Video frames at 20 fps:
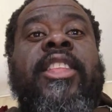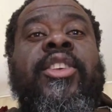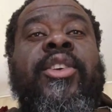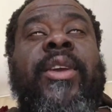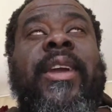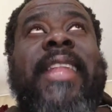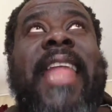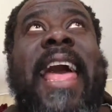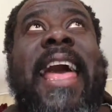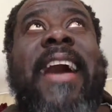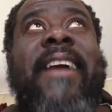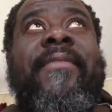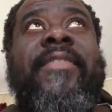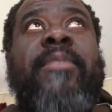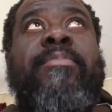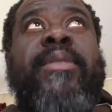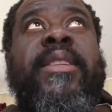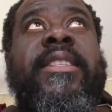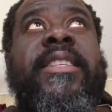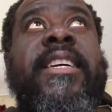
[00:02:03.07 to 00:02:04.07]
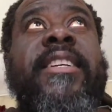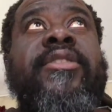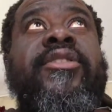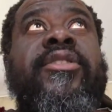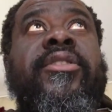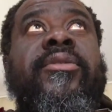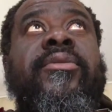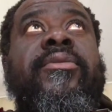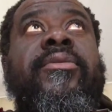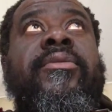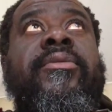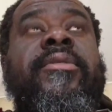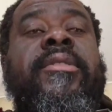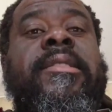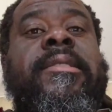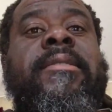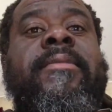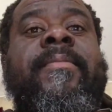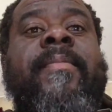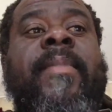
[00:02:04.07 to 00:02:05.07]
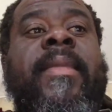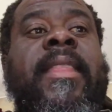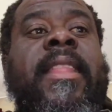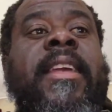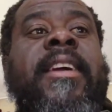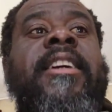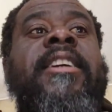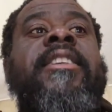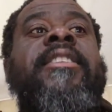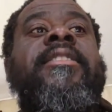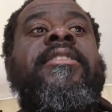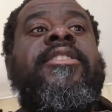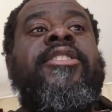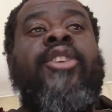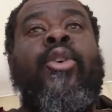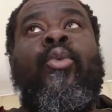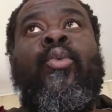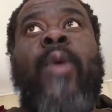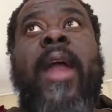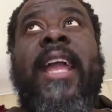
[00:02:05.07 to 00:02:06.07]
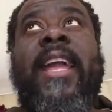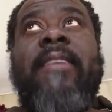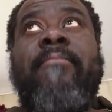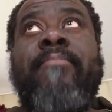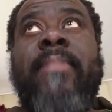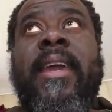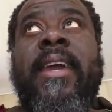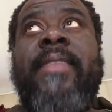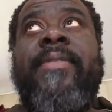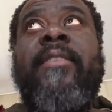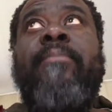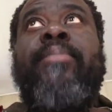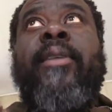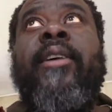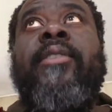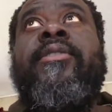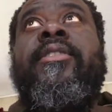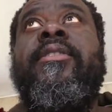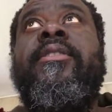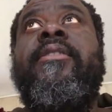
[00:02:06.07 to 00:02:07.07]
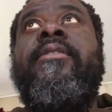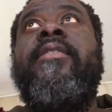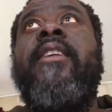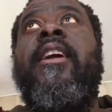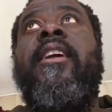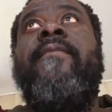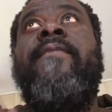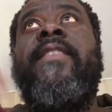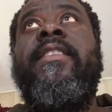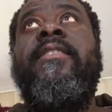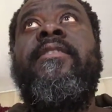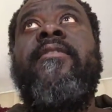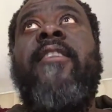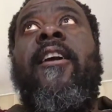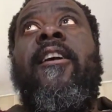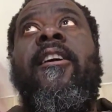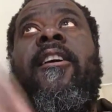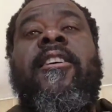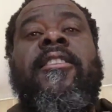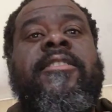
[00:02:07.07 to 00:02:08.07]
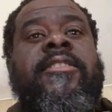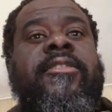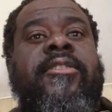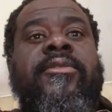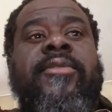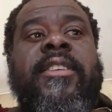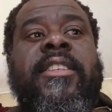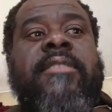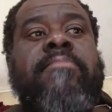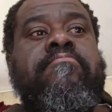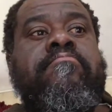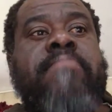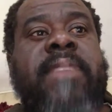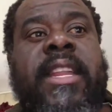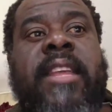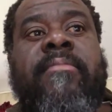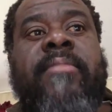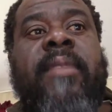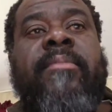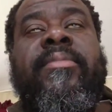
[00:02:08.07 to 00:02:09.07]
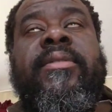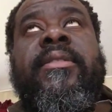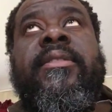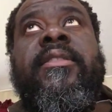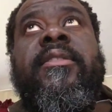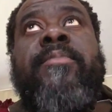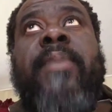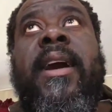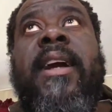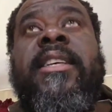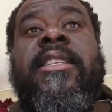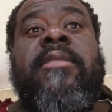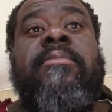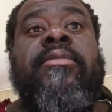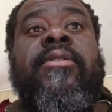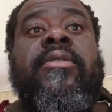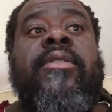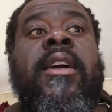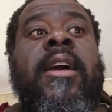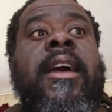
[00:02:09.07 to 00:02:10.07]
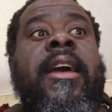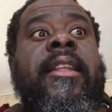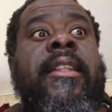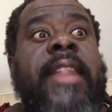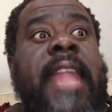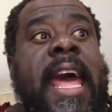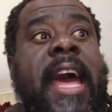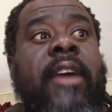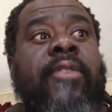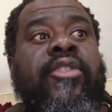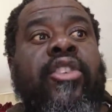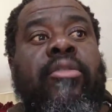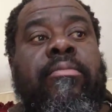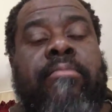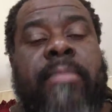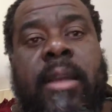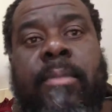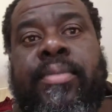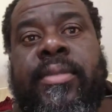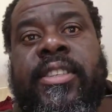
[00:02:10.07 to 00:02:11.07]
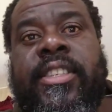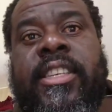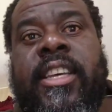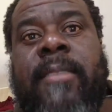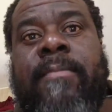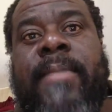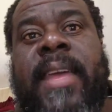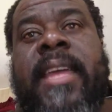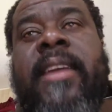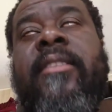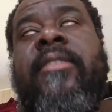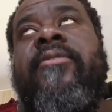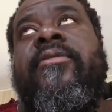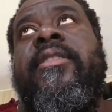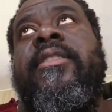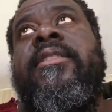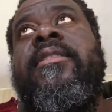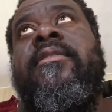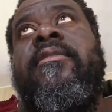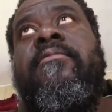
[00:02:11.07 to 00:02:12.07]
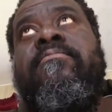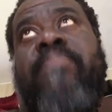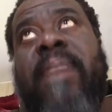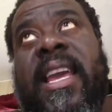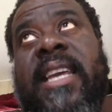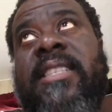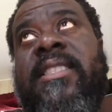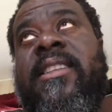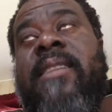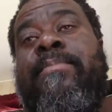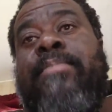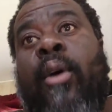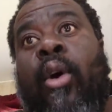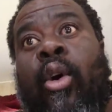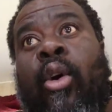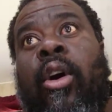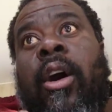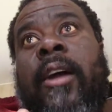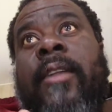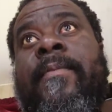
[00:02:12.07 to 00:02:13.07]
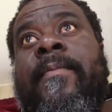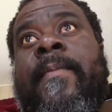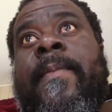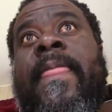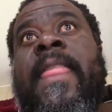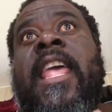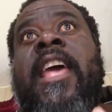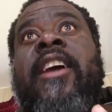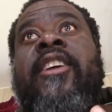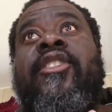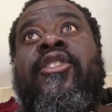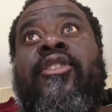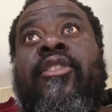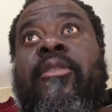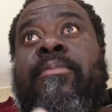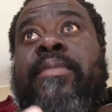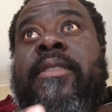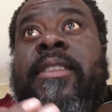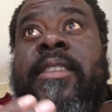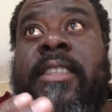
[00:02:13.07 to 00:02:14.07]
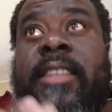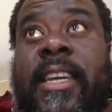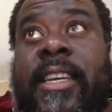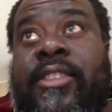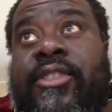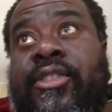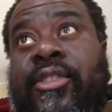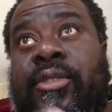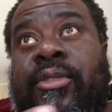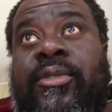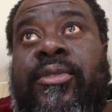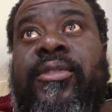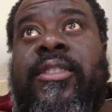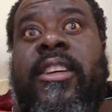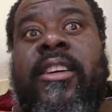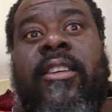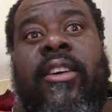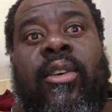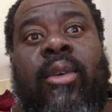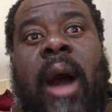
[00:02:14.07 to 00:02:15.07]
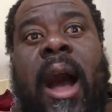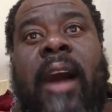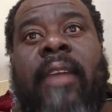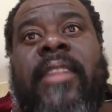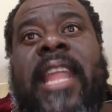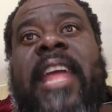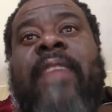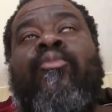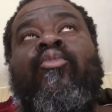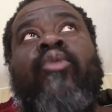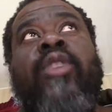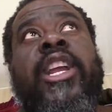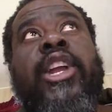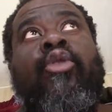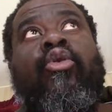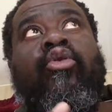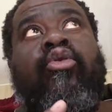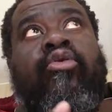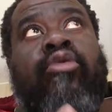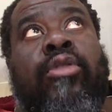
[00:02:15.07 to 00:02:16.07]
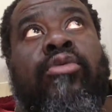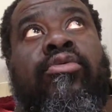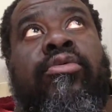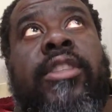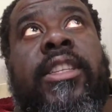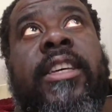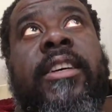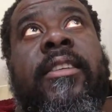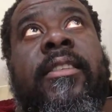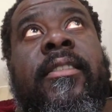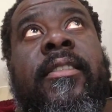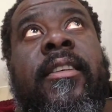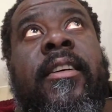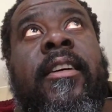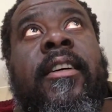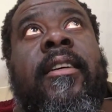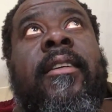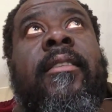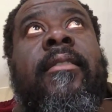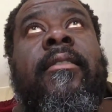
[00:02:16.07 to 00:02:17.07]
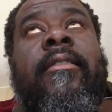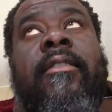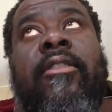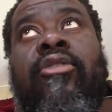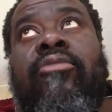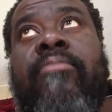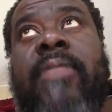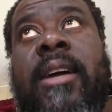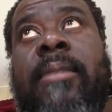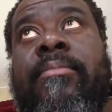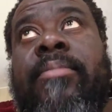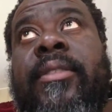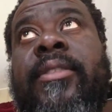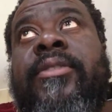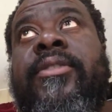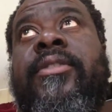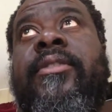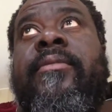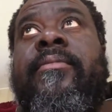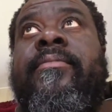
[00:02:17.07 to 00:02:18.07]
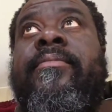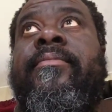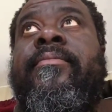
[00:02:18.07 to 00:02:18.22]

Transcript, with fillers: you can have the potential to recommend the purchase of these cards to as many members as possible. Now, your membership increases based upon your potential to go out and recruit new members.